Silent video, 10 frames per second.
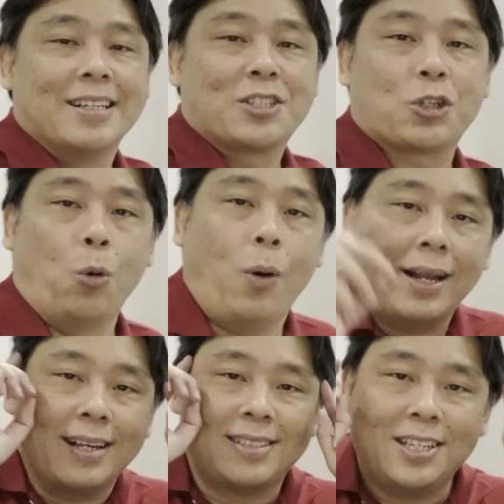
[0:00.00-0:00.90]
So
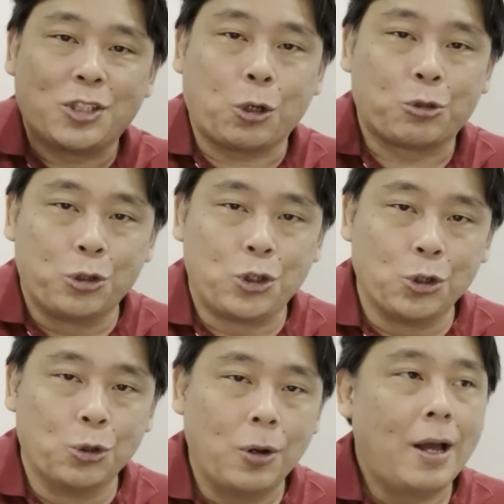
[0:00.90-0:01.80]
what has this got to
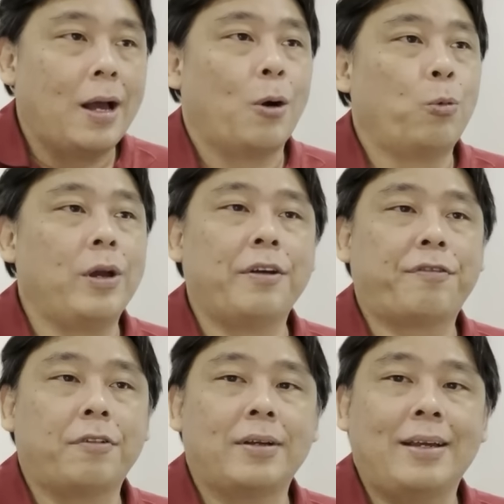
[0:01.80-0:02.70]
do
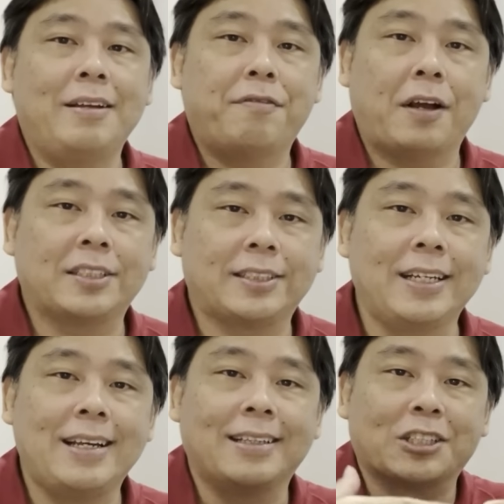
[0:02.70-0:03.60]
with
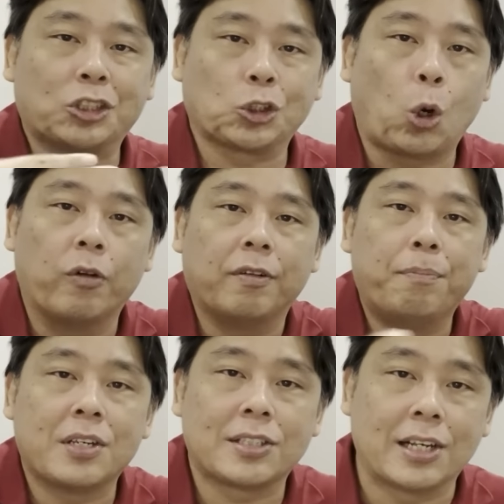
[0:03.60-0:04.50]
investing in the stock of a
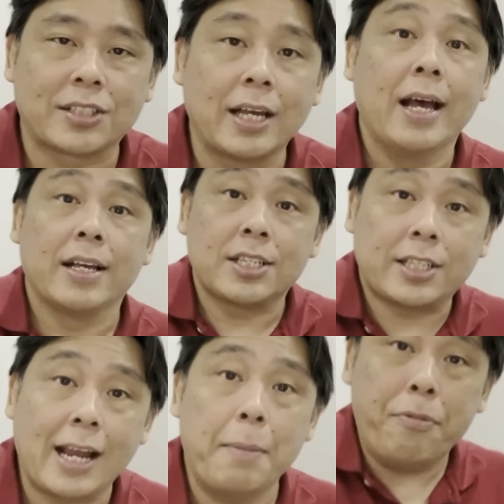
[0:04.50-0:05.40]
business?
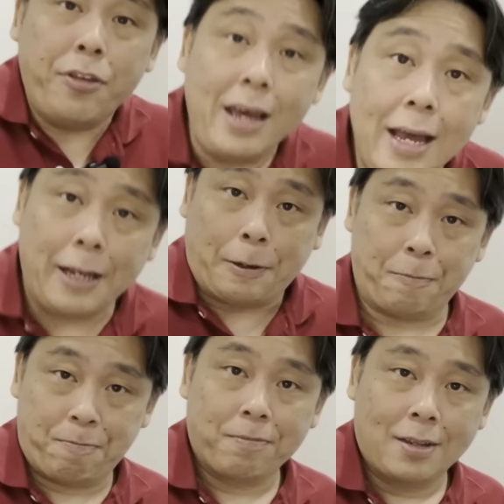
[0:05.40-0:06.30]
Same thing.
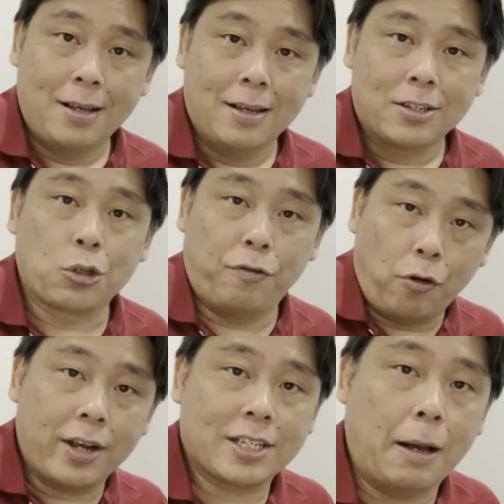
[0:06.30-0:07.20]
So
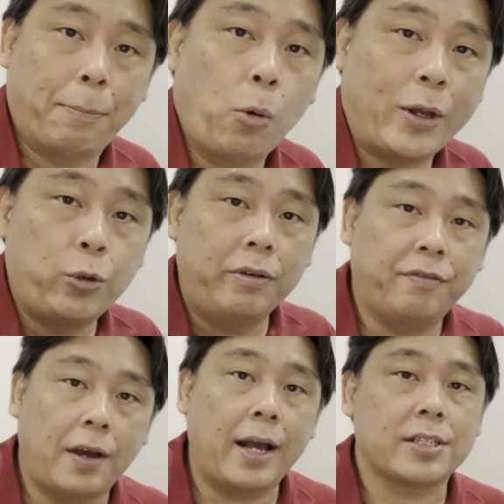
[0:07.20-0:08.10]
for example, when you
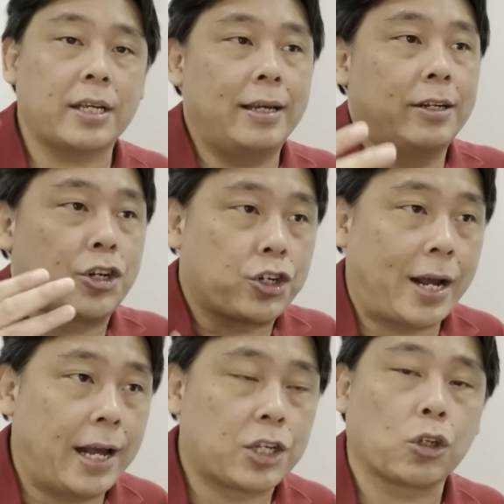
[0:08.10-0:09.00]
invest in
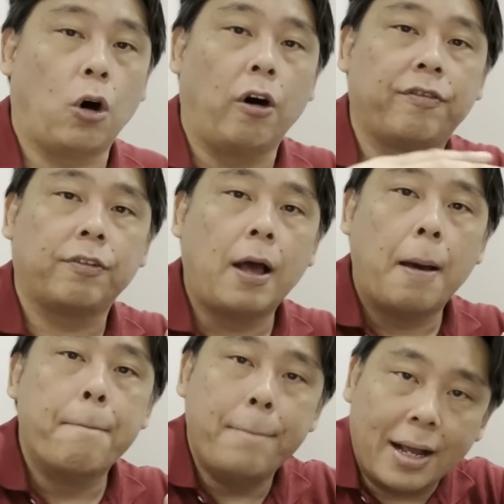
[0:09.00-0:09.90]
shares of
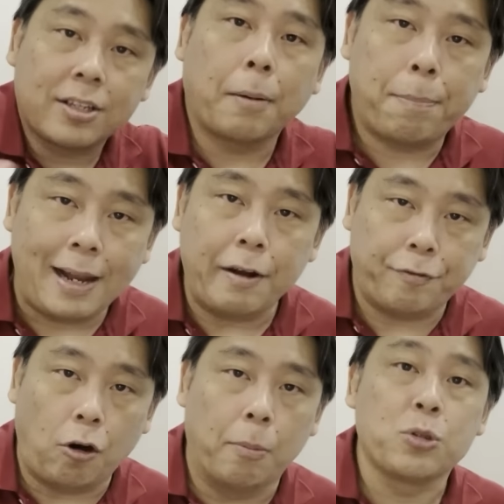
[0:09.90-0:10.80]
Meta
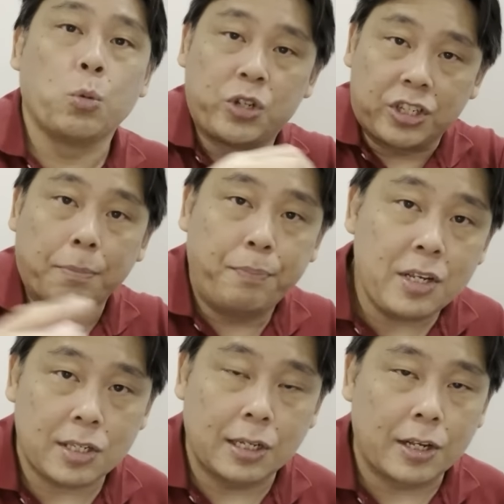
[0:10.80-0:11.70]
Platforms, which is a
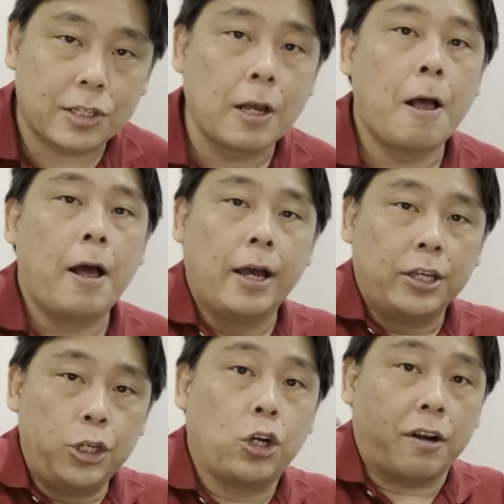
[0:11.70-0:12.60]
business,
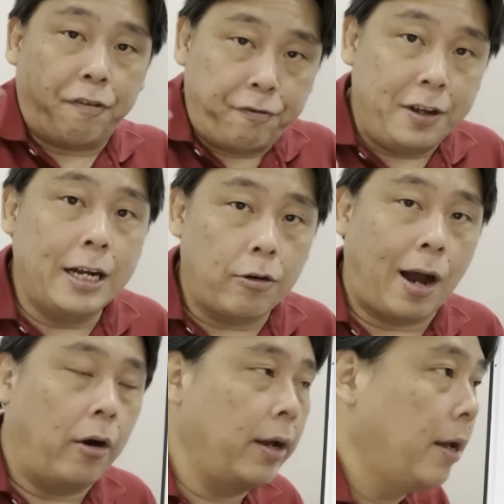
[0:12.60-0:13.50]
you got to figure
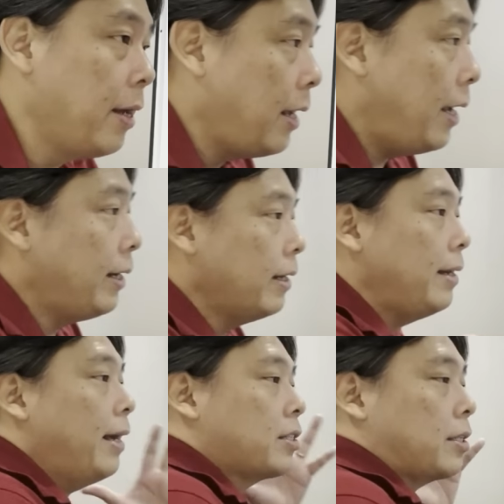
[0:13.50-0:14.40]
out in the
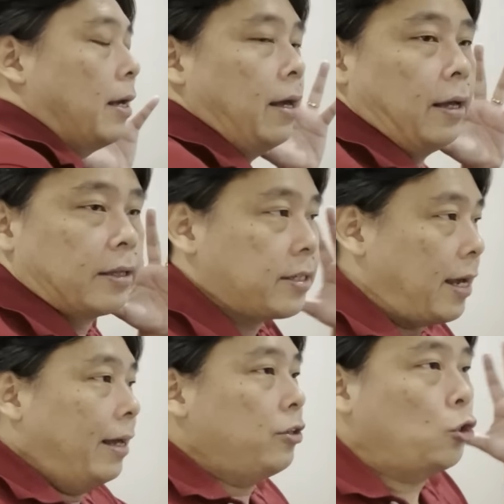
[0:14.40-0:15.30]
next
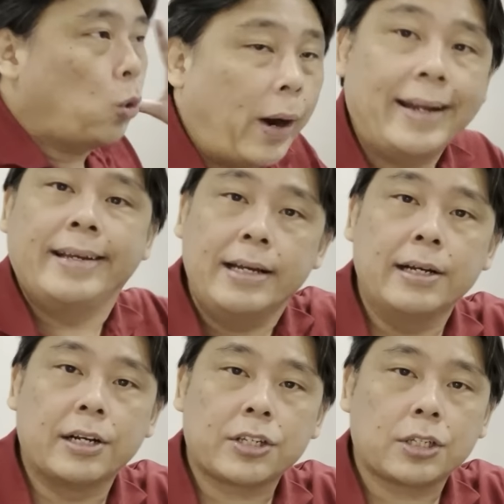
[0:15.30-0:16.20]
10, 20
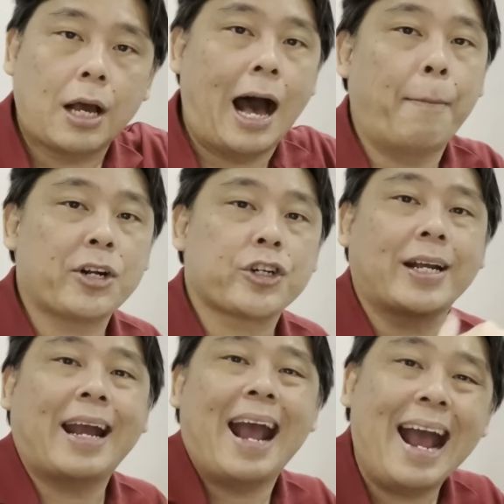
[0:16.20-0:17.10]
years, how much
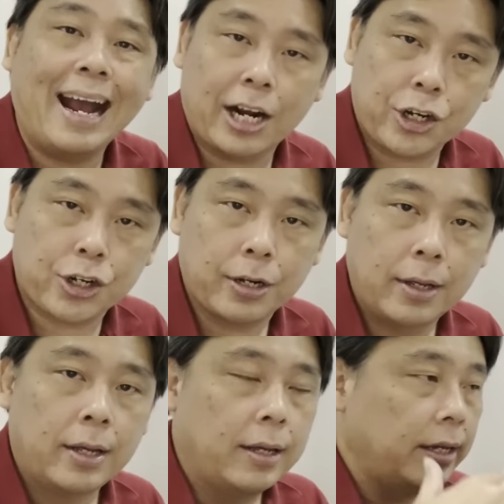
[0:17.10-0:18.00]
cash
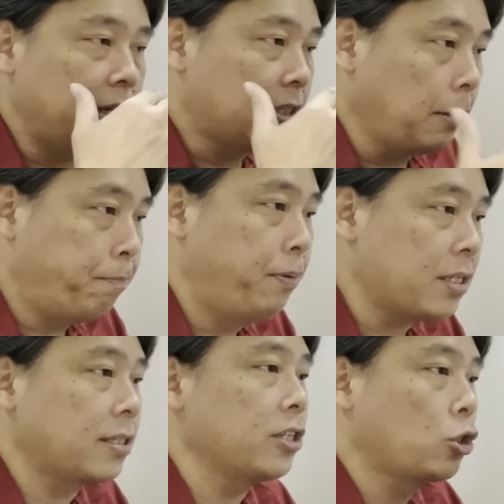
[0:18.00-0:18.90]
is the
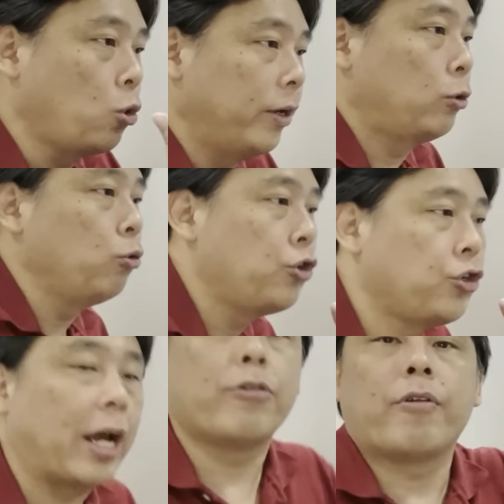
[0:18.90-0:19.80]
business going to
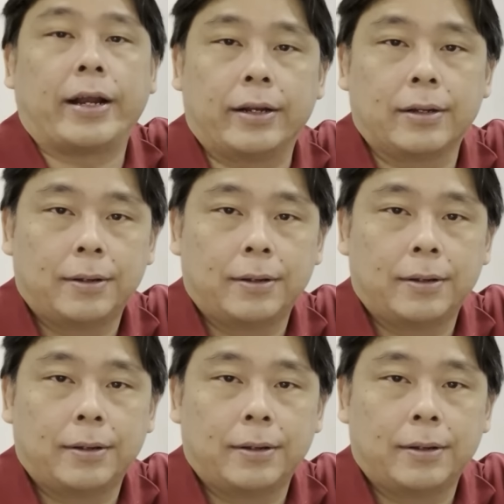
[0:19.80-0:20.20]
generate?